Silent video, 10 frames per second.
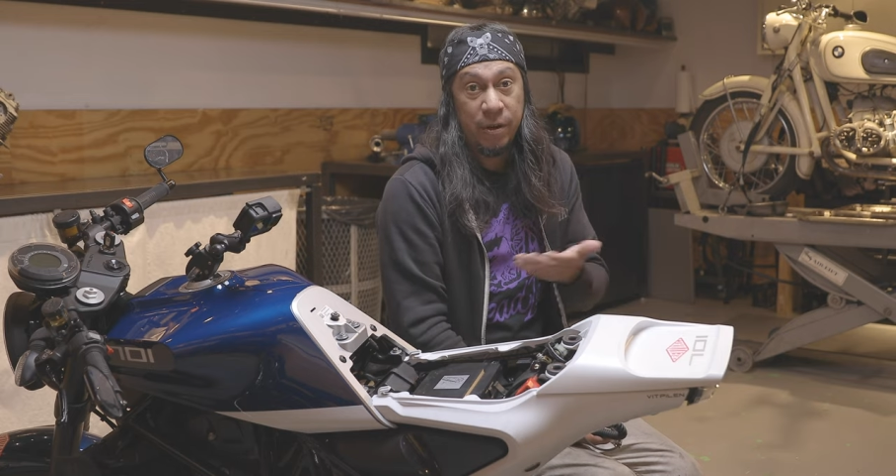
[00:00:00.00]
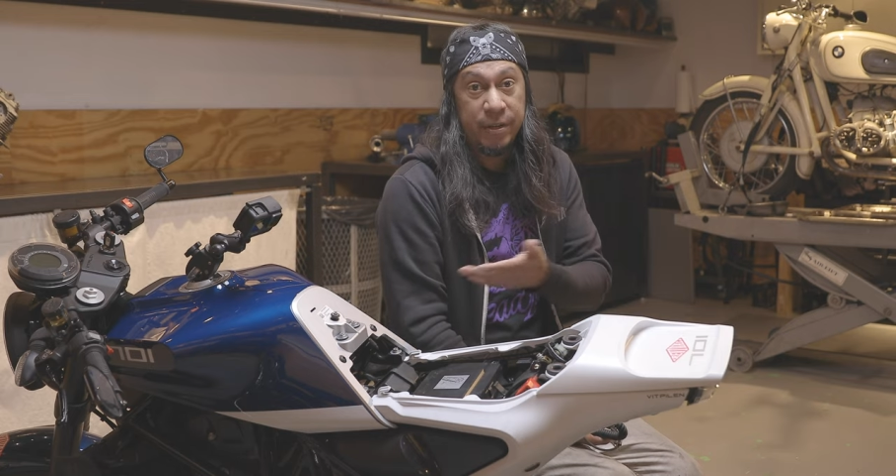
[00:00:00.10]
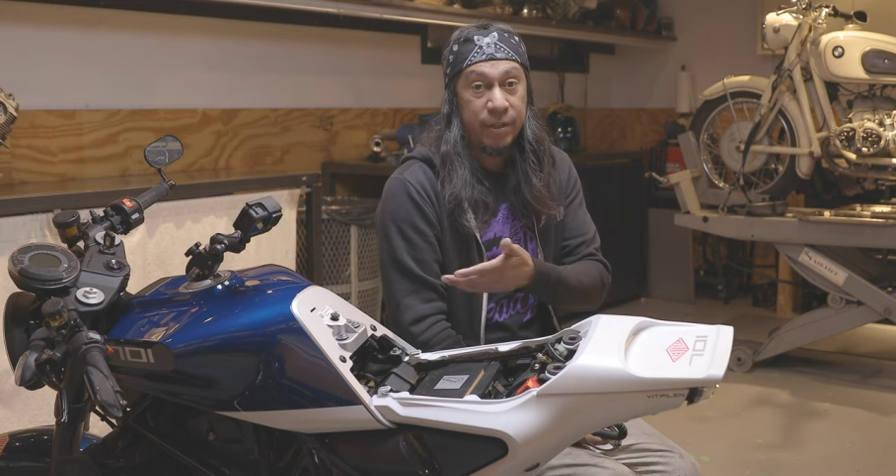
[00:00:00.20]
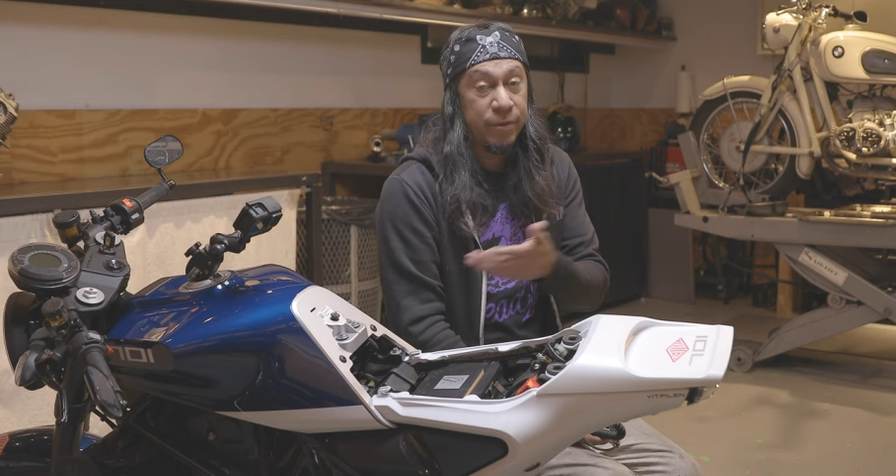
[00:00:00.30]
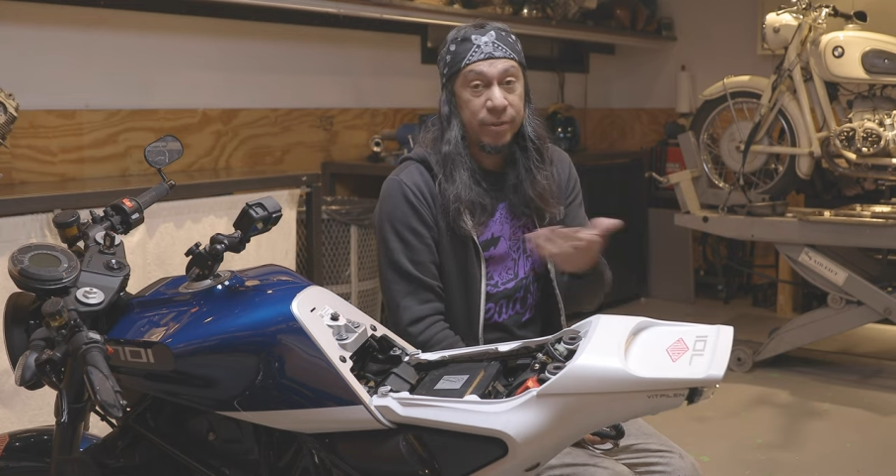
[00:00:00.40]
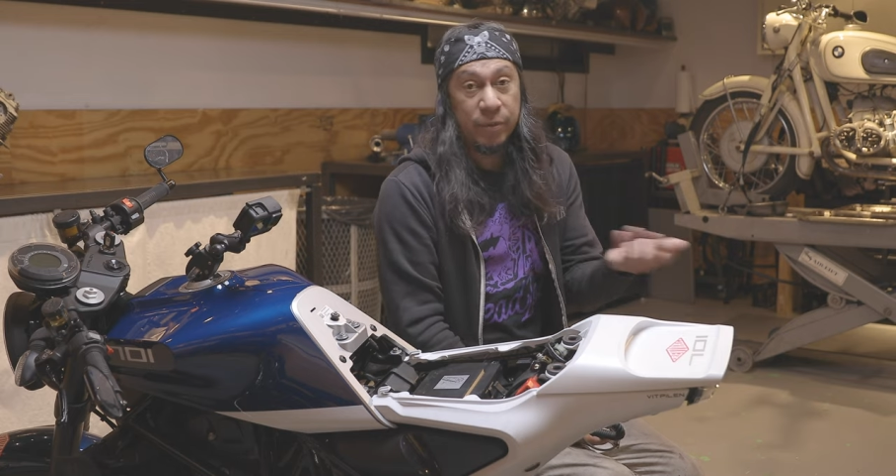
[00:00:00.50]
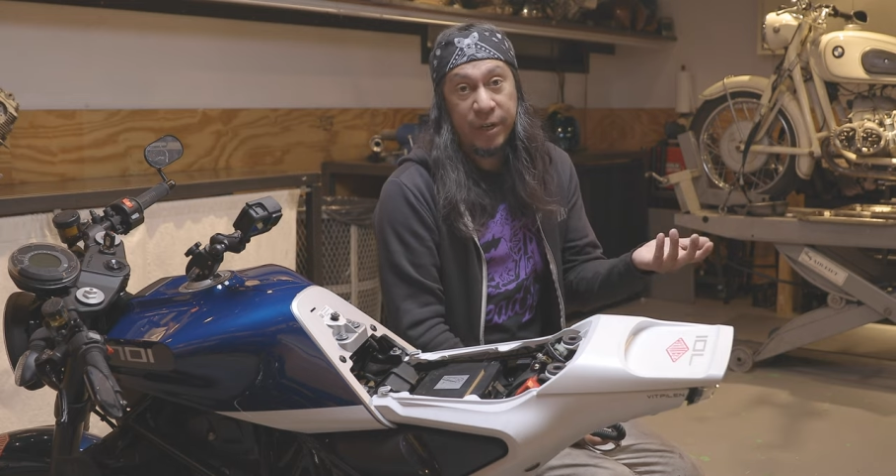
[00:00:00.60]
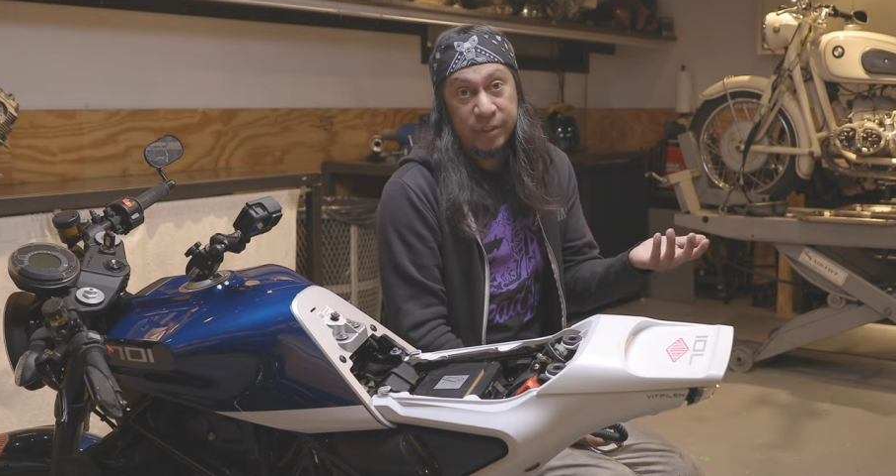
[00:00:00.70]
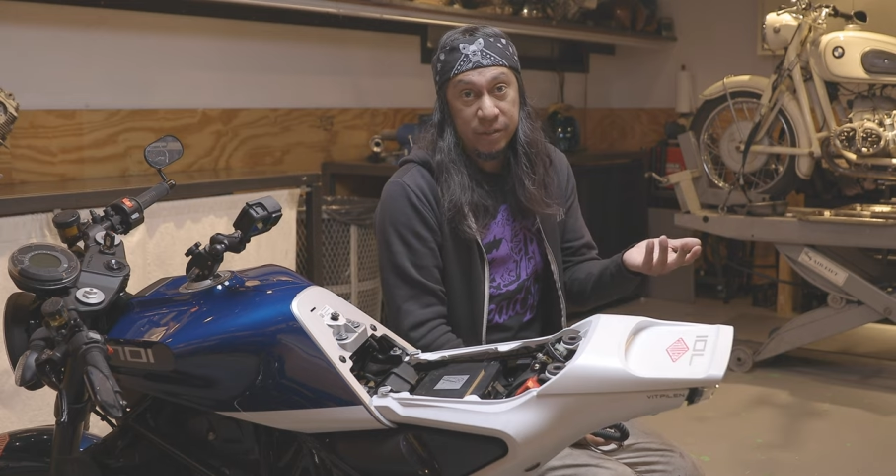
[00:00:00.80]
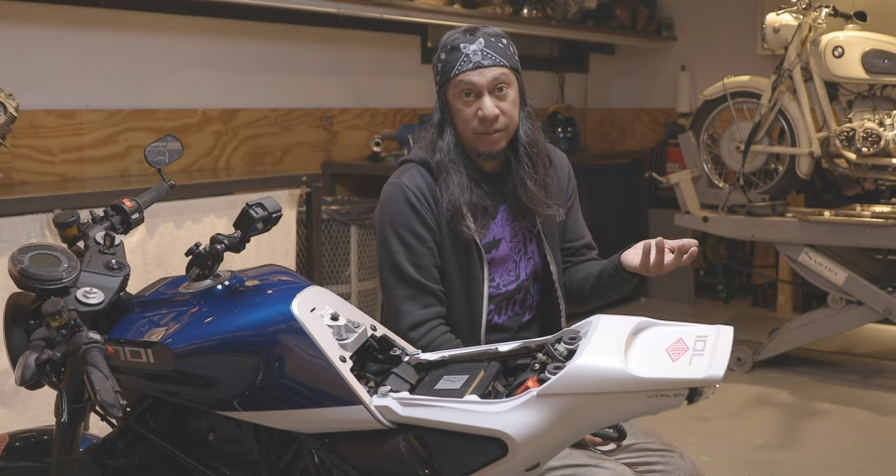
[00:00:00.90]
are in different
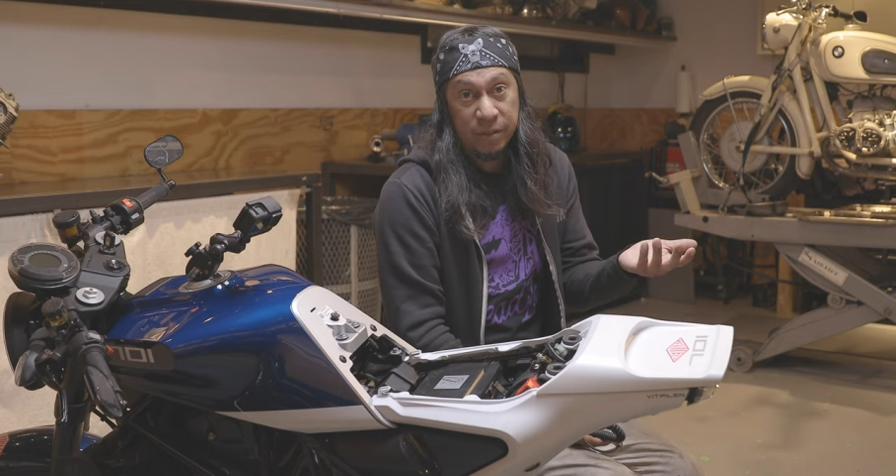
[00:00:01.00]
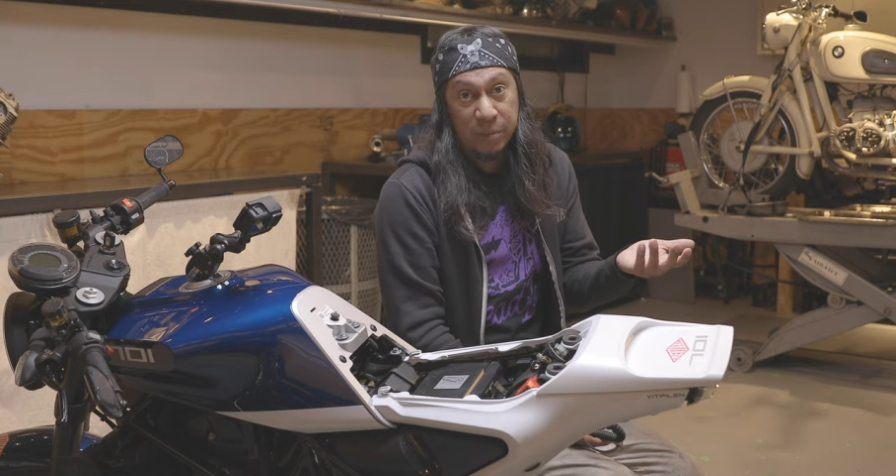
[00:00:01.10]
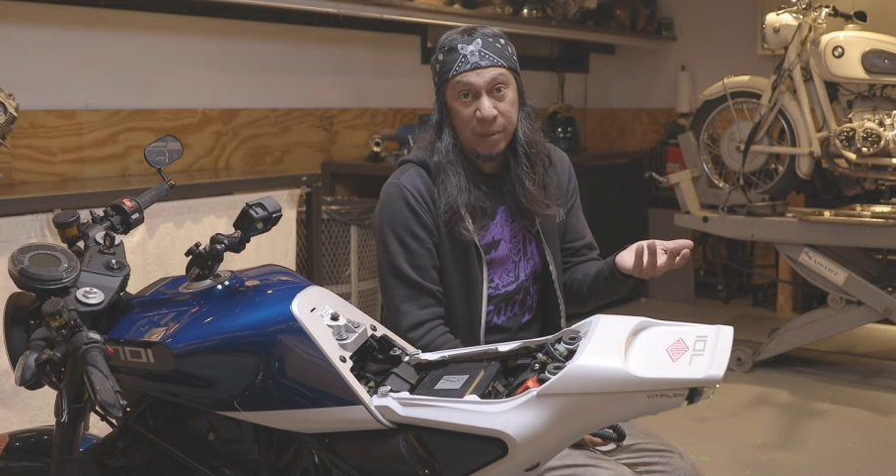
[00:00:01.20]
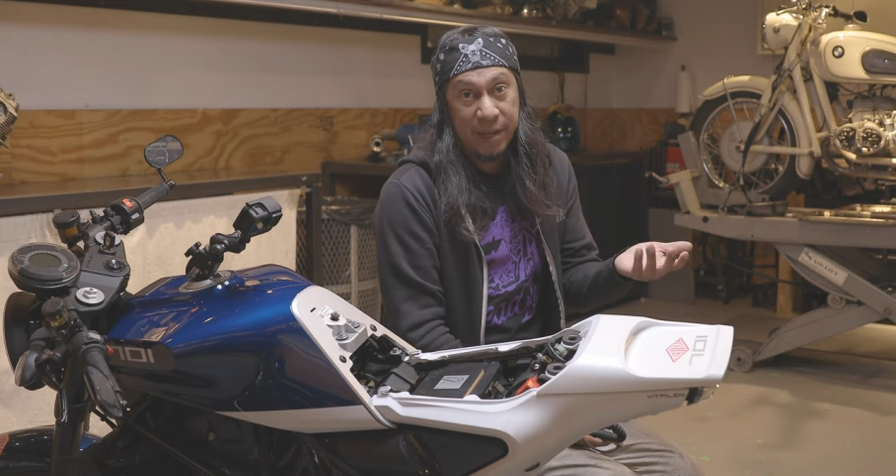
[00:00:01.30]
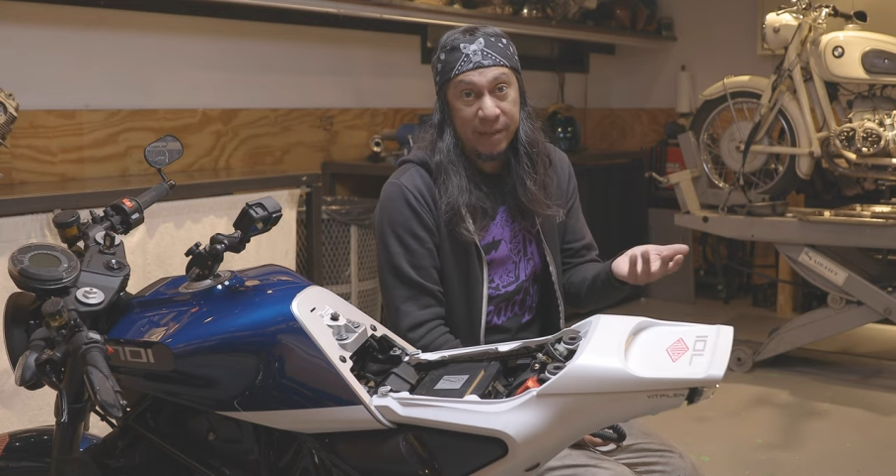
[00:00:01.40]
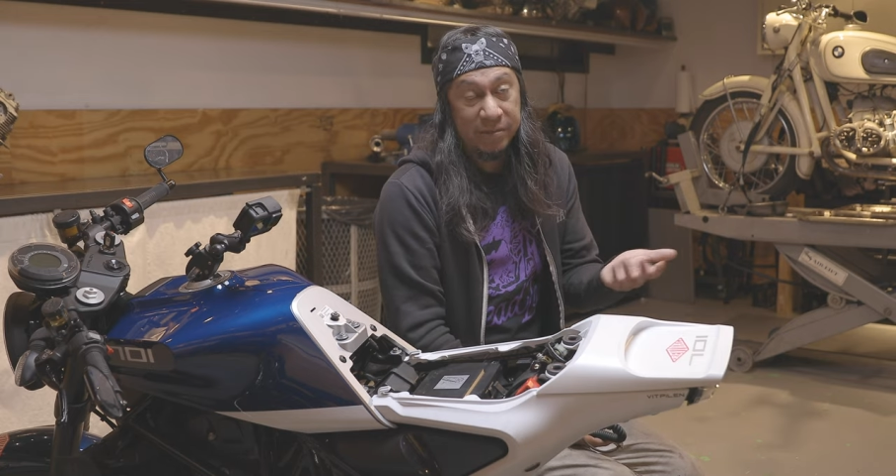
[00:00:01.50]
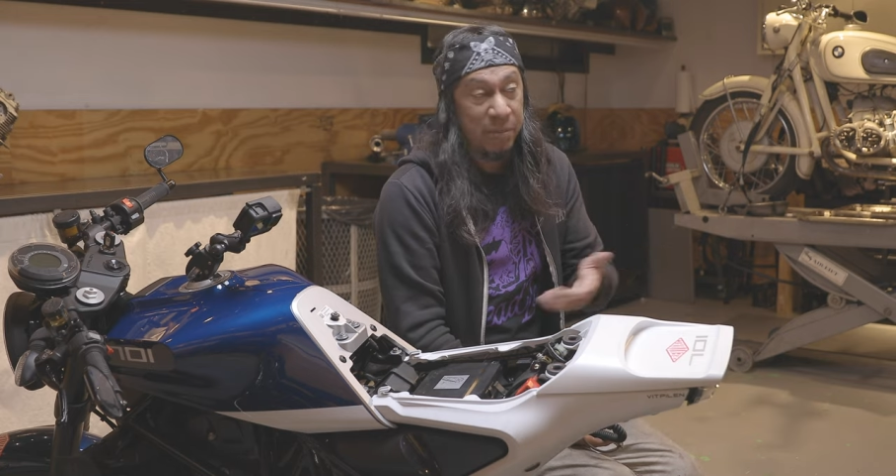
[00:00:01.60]
locations on your bike,